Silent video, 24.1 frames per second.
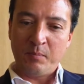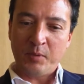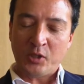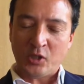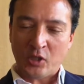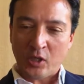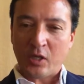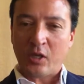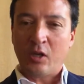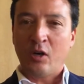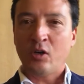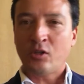
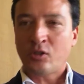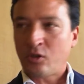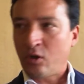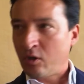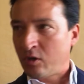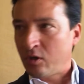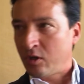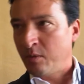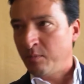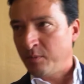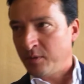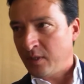particular
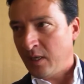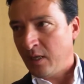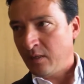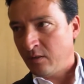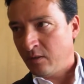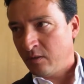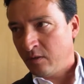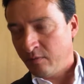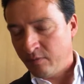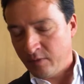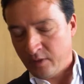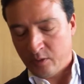
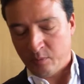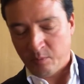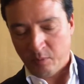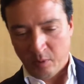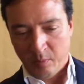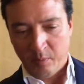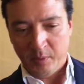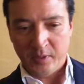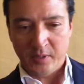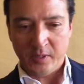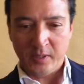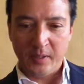circumstances of each
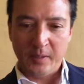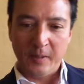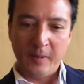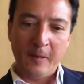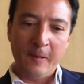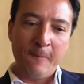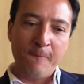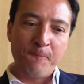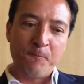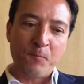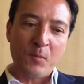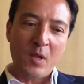property.
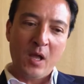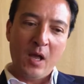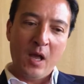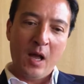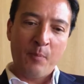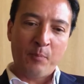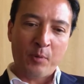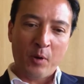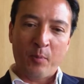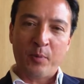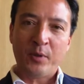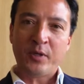
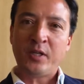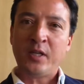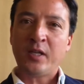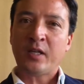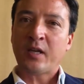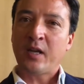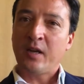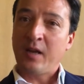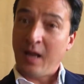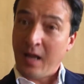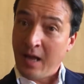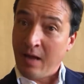A property
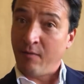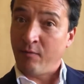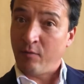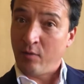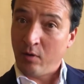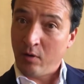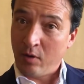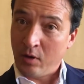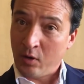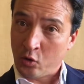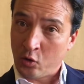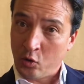can have
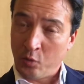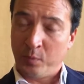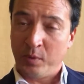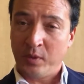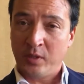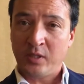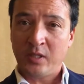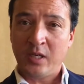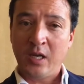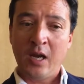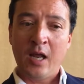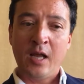
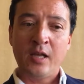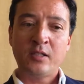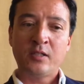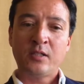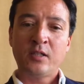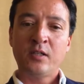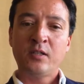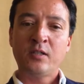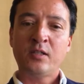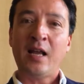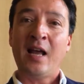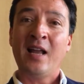occupancy
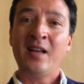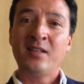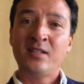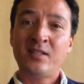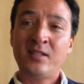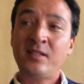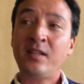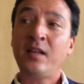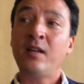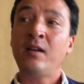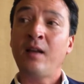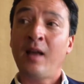license and
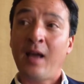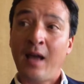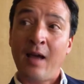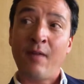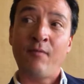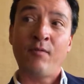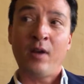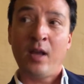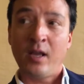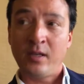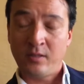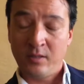still
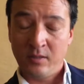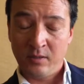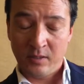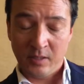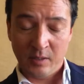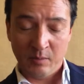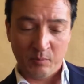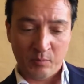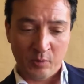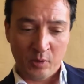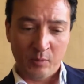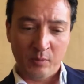have
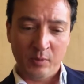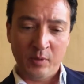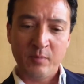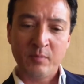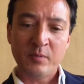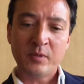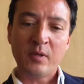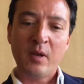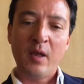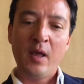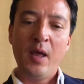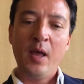licensing
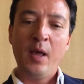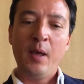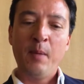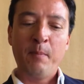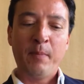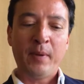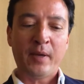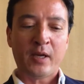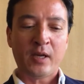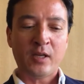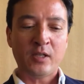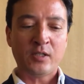problems
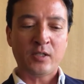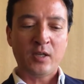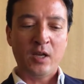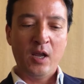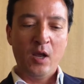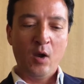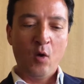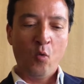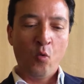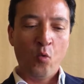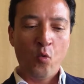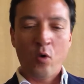
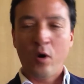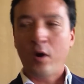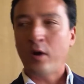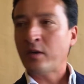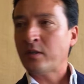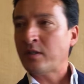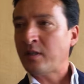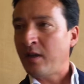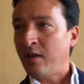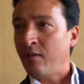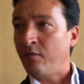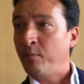because
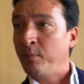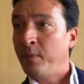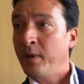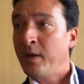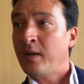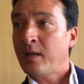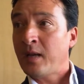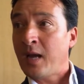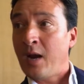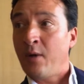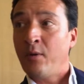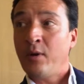works have
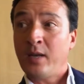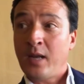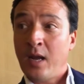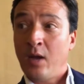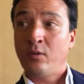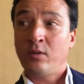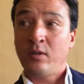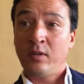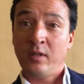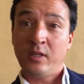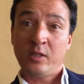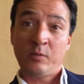been carried
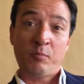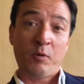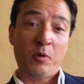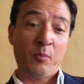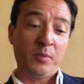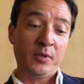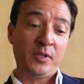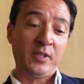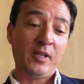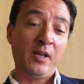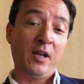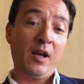out in this
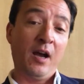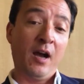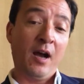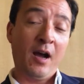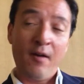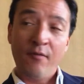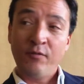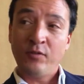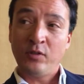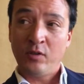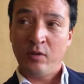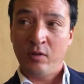property
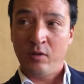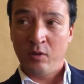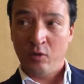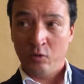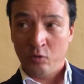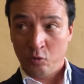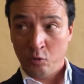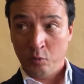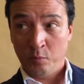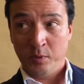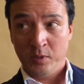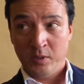after the
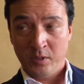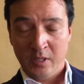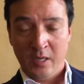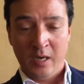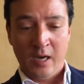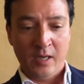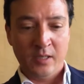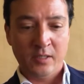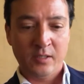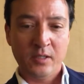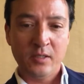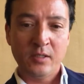occupancy
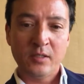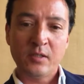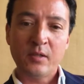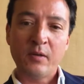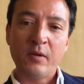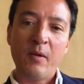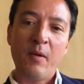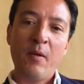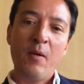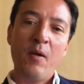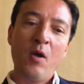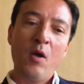license,
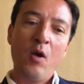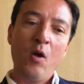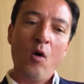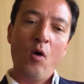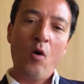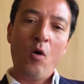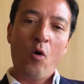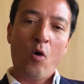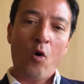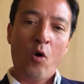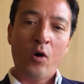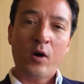mm-hmm.
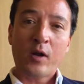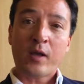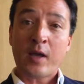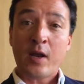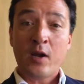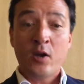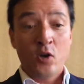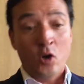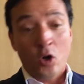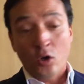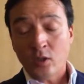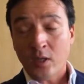or
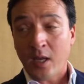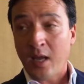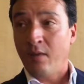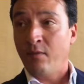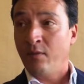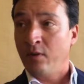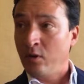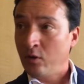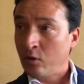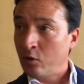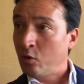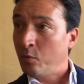cannot
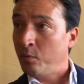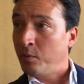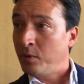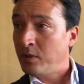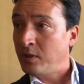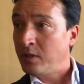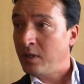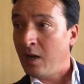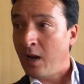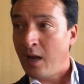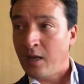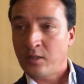have an
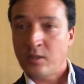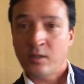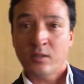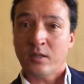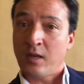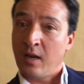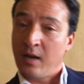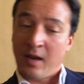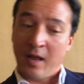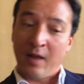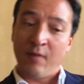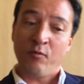occupancy
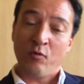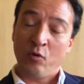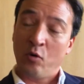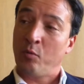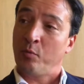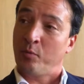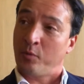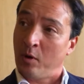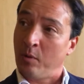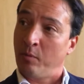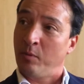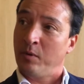license and have no
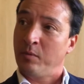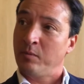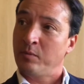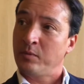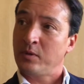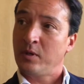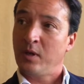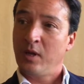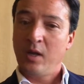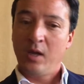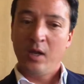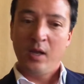
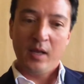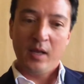problems.